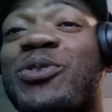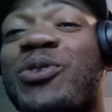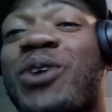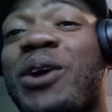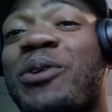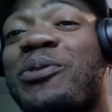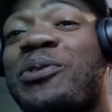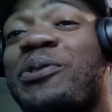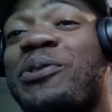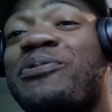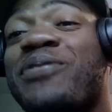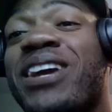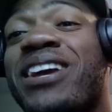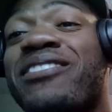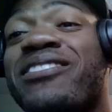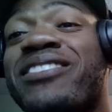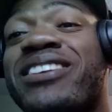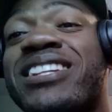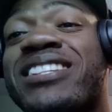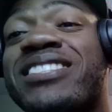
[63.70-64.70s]
I want to
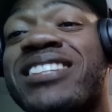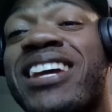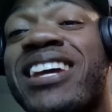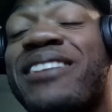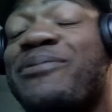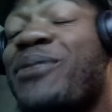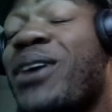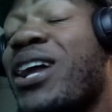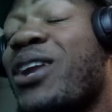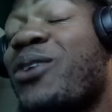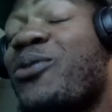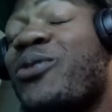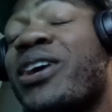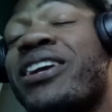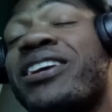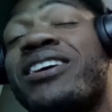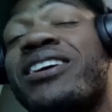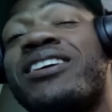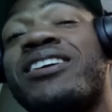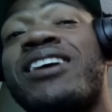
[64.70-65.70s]
favor in this game. By the way,
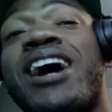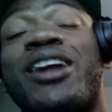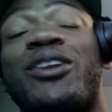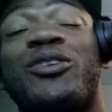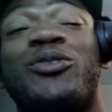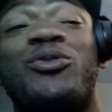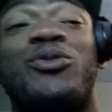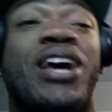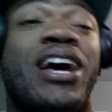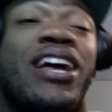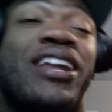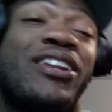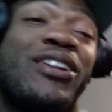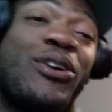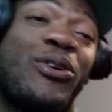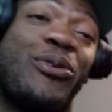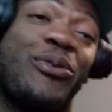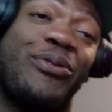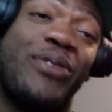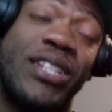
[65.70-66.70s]
y'all, I do not
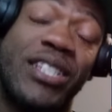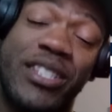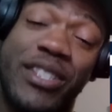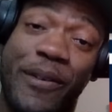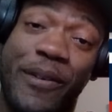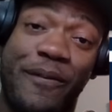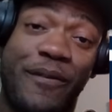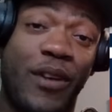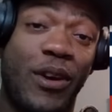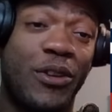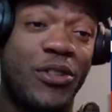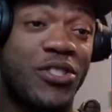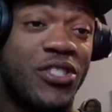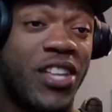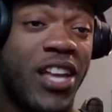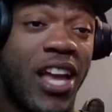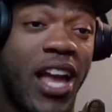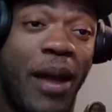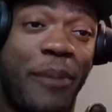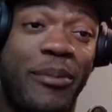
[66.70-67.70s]
know if this is the first
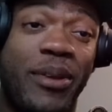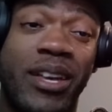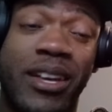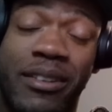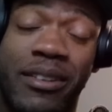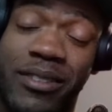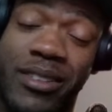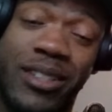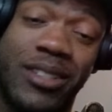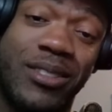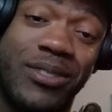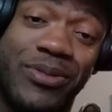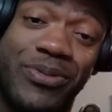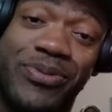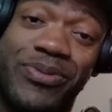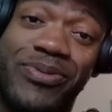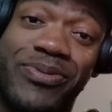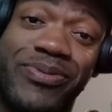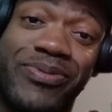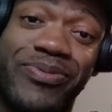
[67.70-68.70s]
time ever.
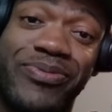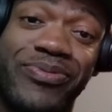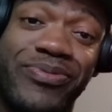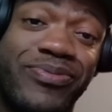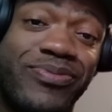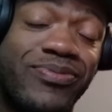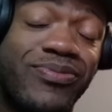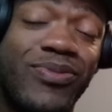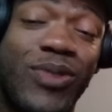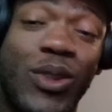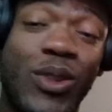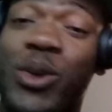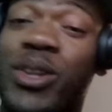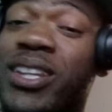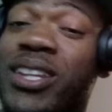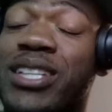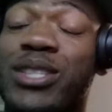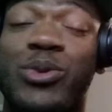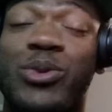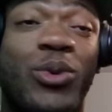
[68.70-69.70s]
At
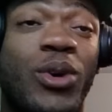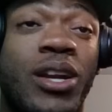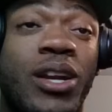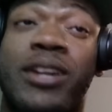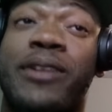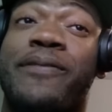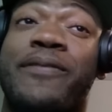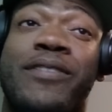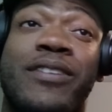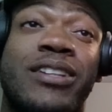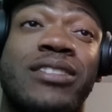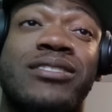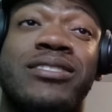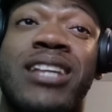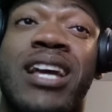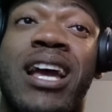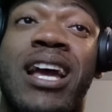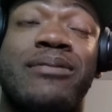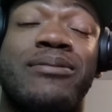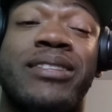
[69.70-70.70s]
least one of the first
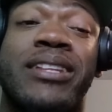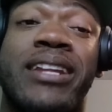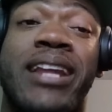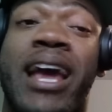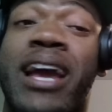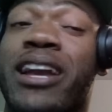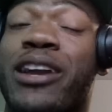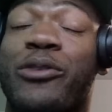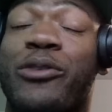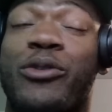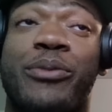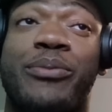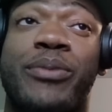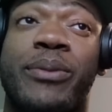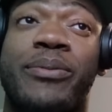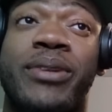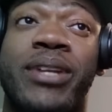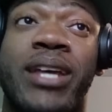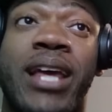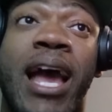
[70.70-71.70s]
times that I can
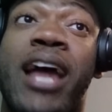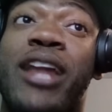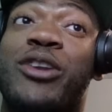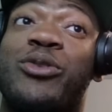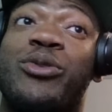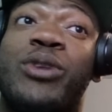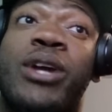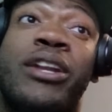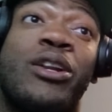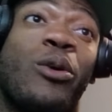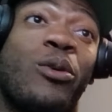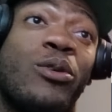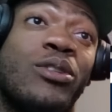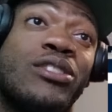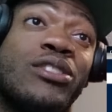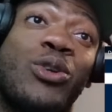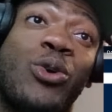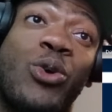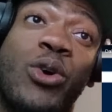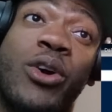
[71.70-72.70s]
remember that I do not know the
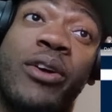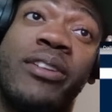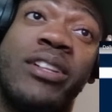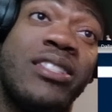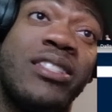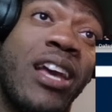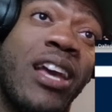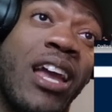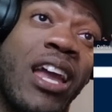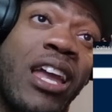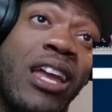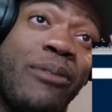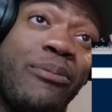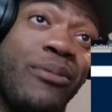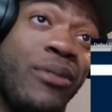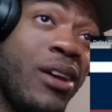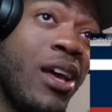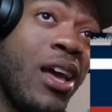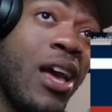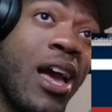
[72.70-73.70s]
score of this game.
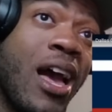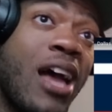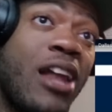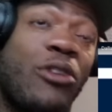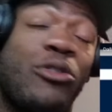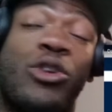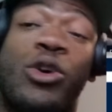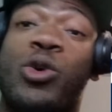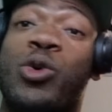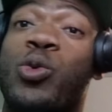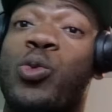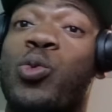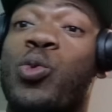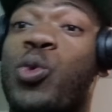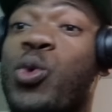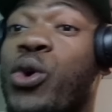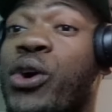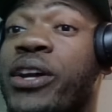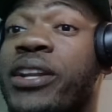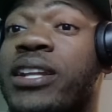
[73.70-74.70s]
I don't know who
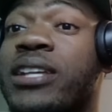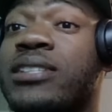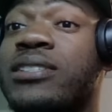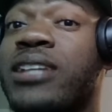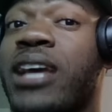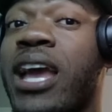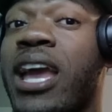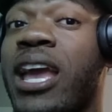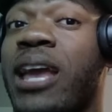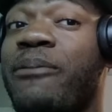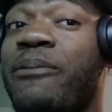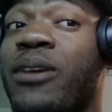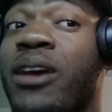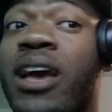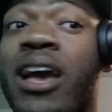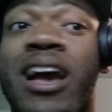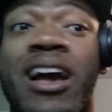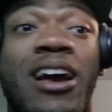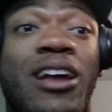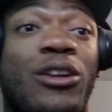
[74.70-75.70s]
won this game.
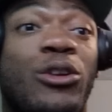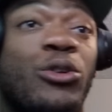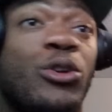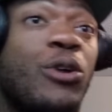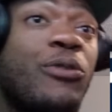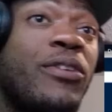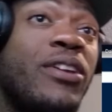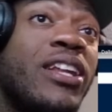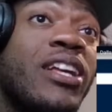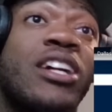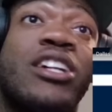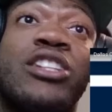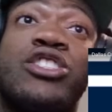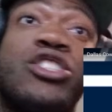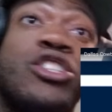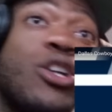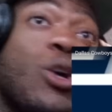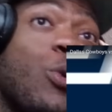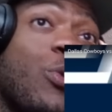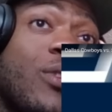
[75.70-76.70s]
I don't know if a nigga
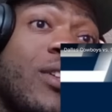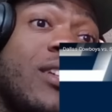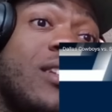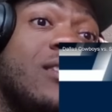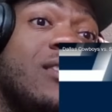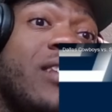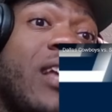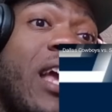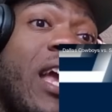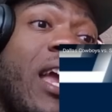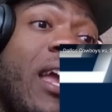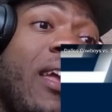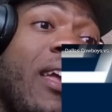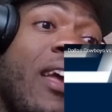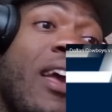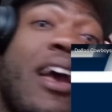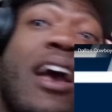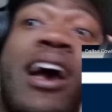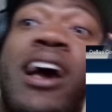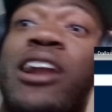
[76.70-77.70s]
choked in this game.
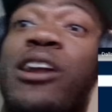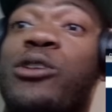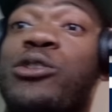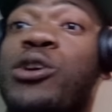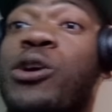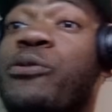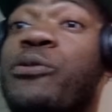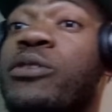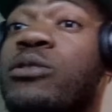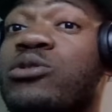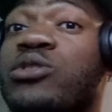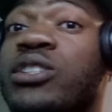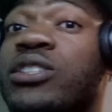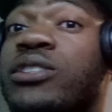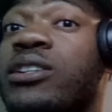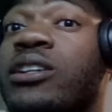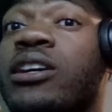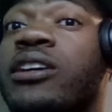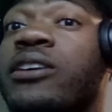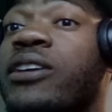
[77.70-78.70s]
I don't know if it
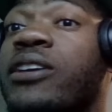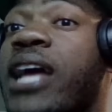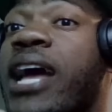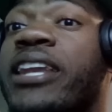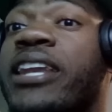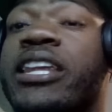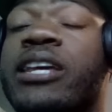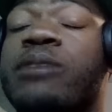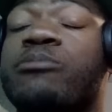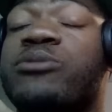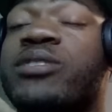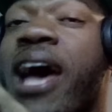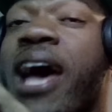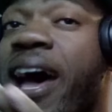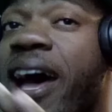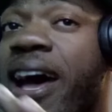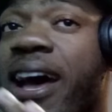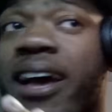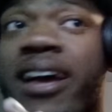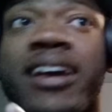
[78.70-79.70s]
was a goddamn
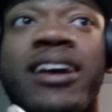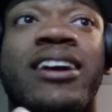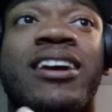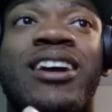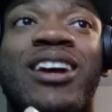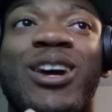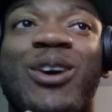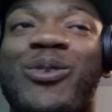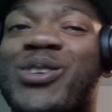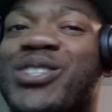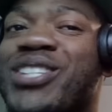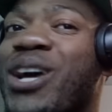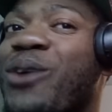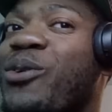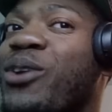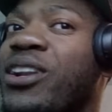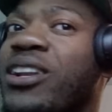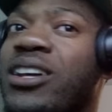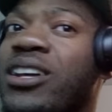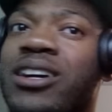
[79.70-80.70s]
tie, which I
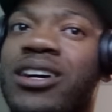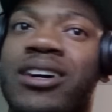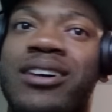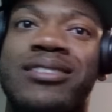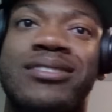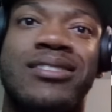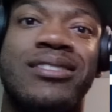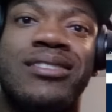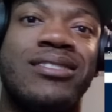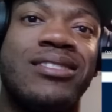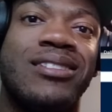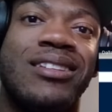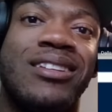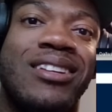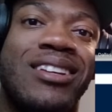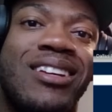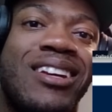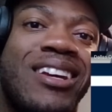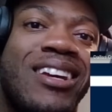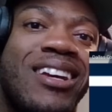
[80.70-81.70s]
would love to
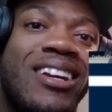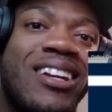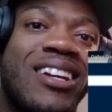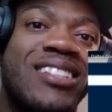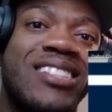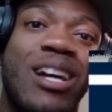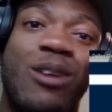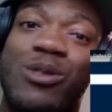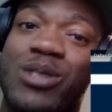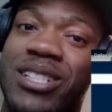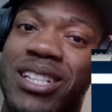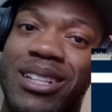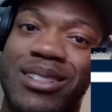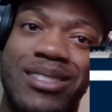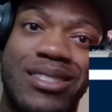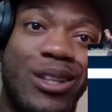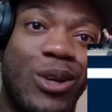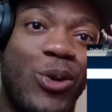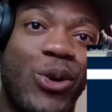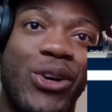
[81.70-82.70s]
see. Because I would sleep
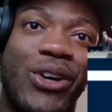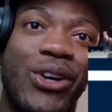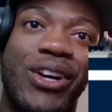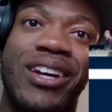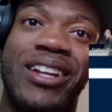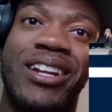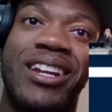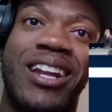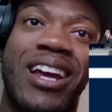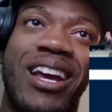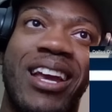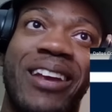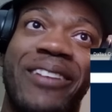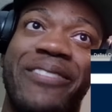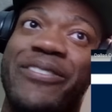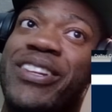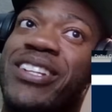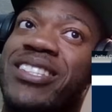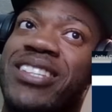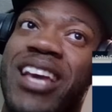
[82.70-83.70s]
so good tonight
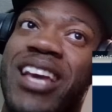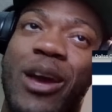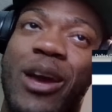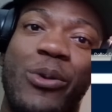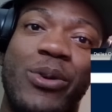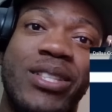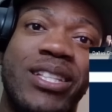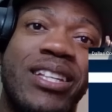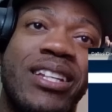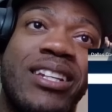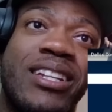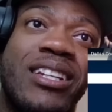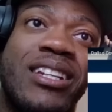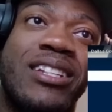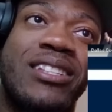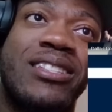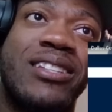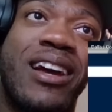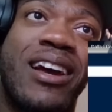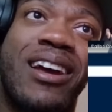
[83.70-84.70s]
if this game was ending in
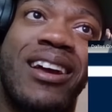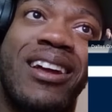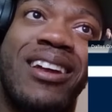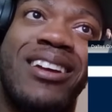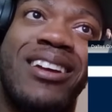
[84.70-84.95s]
the tie.